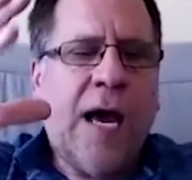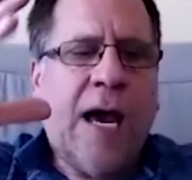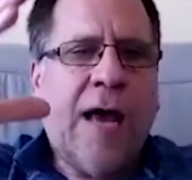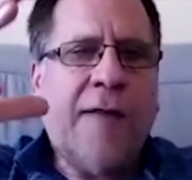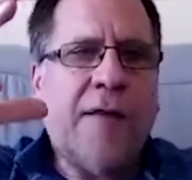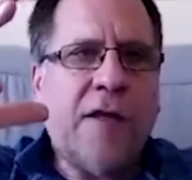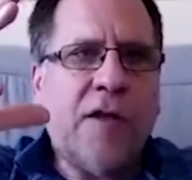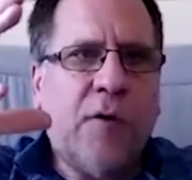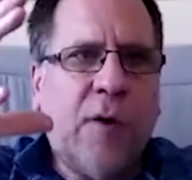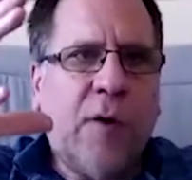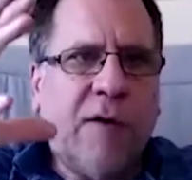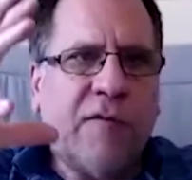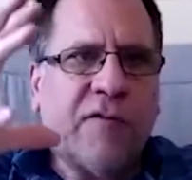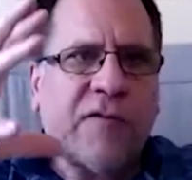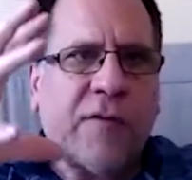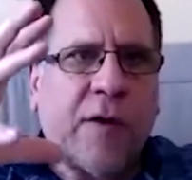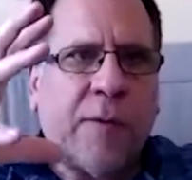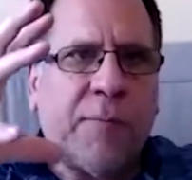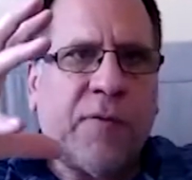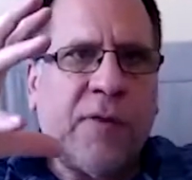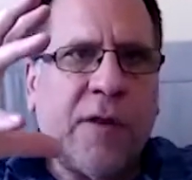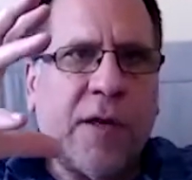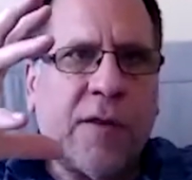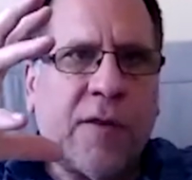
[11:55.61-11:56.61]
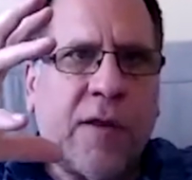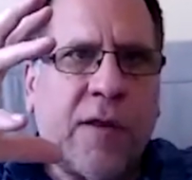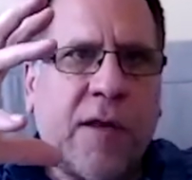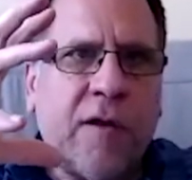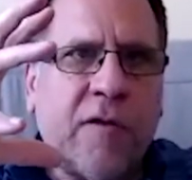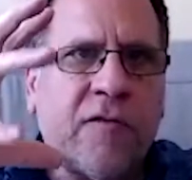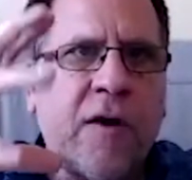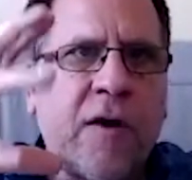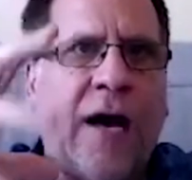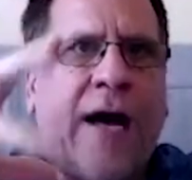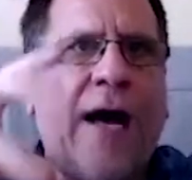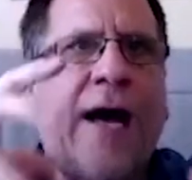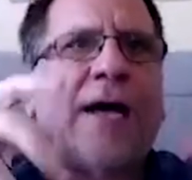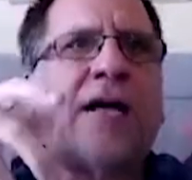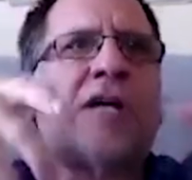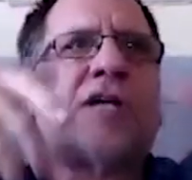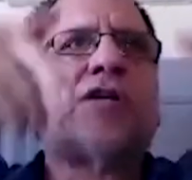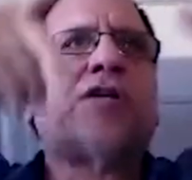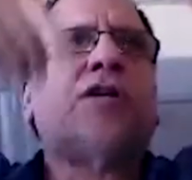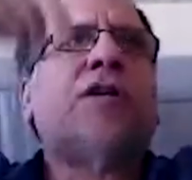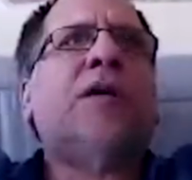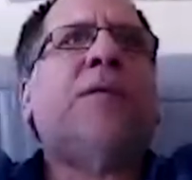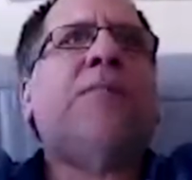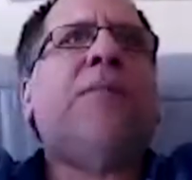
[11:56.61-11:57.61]
and then you have something that is
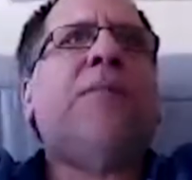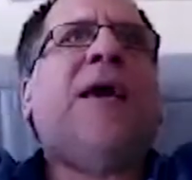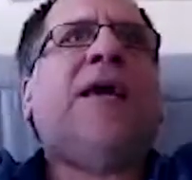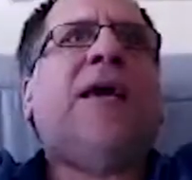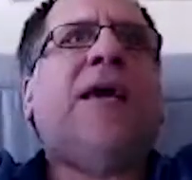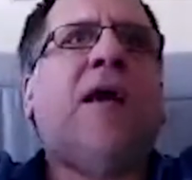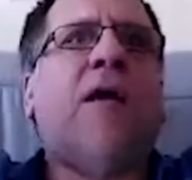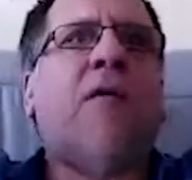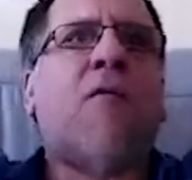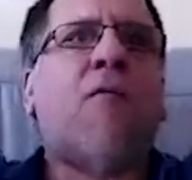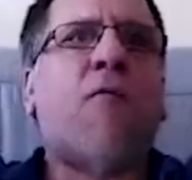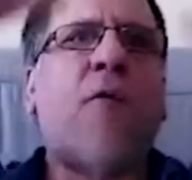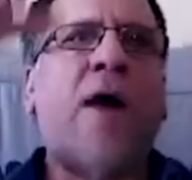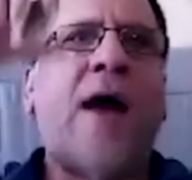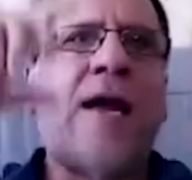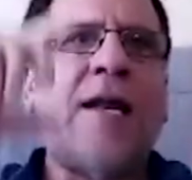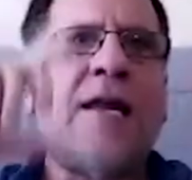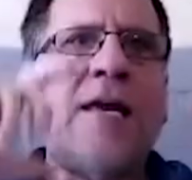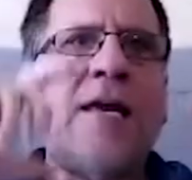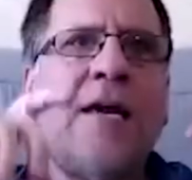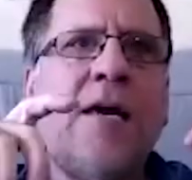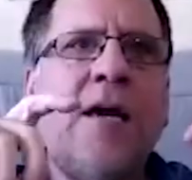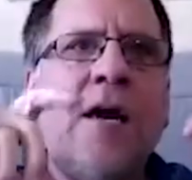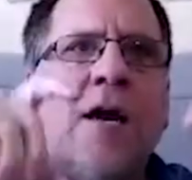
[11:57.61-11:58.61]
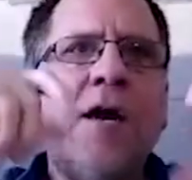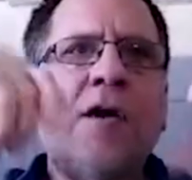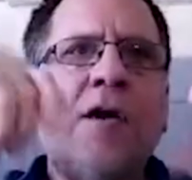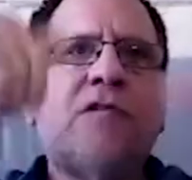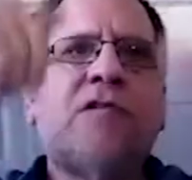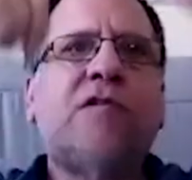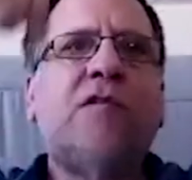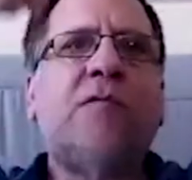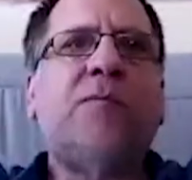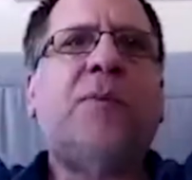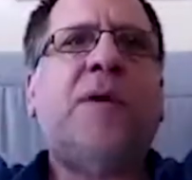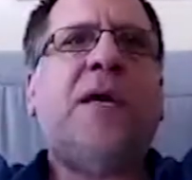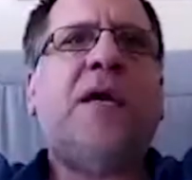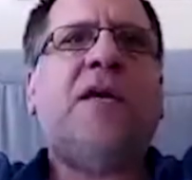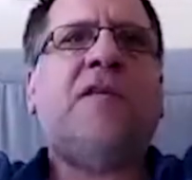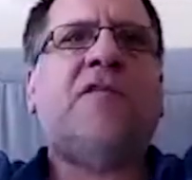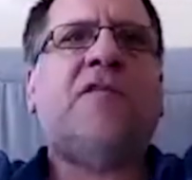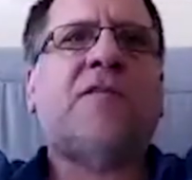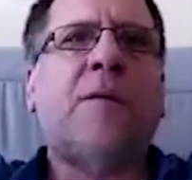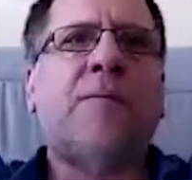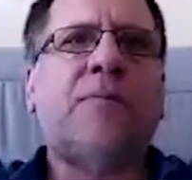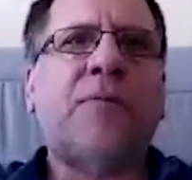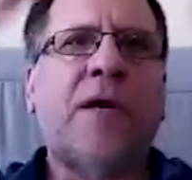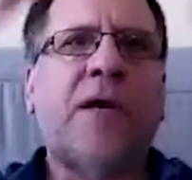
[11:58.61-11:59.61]
actually making it ready to be mm-hmm.
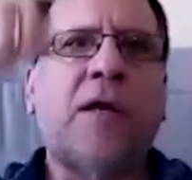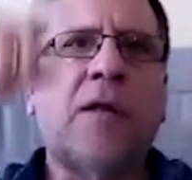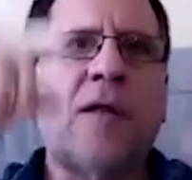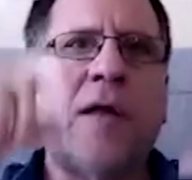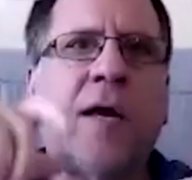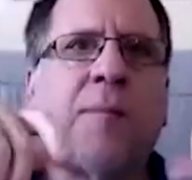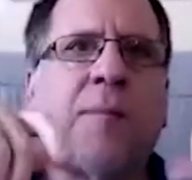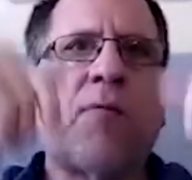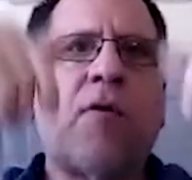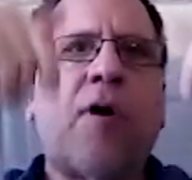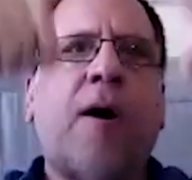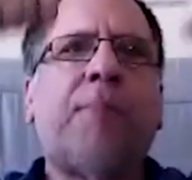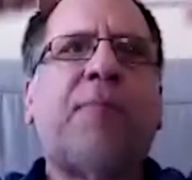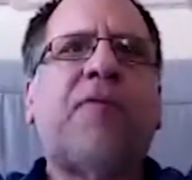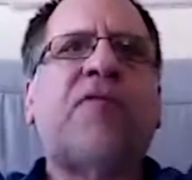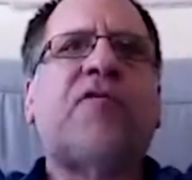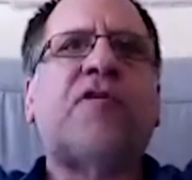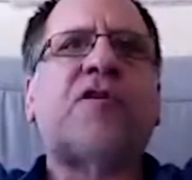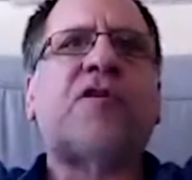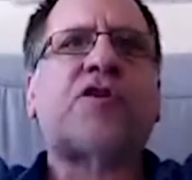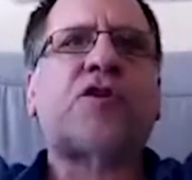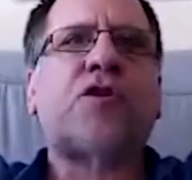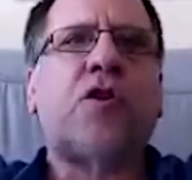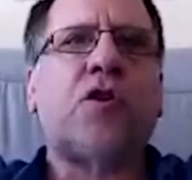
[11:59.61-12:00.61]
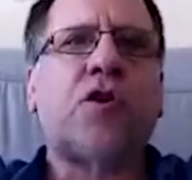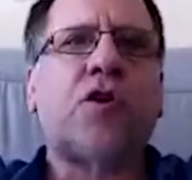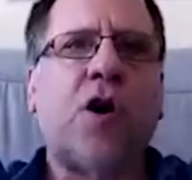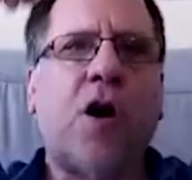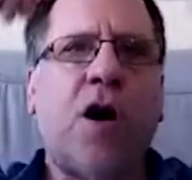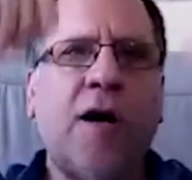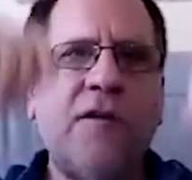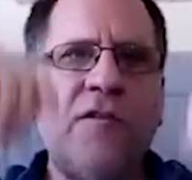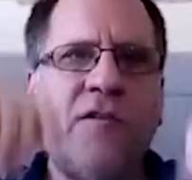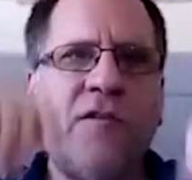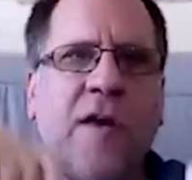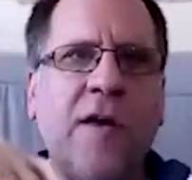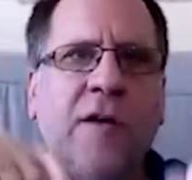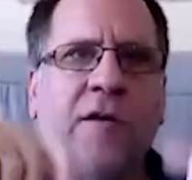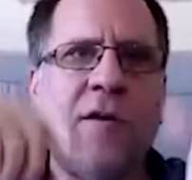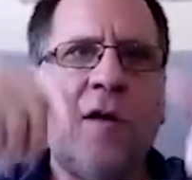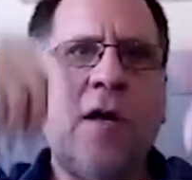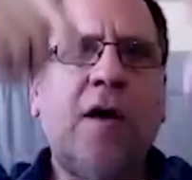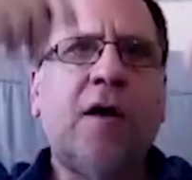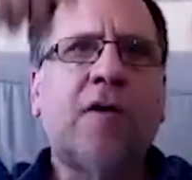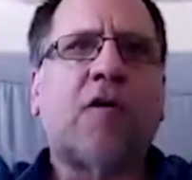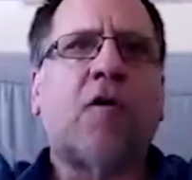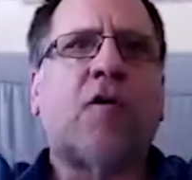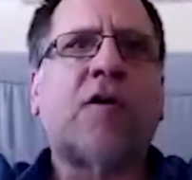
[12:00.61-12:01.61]
something like propositional content
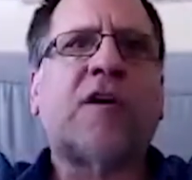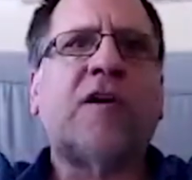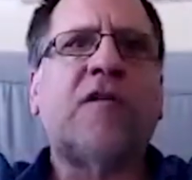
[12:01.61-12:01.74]
or mm-hmm.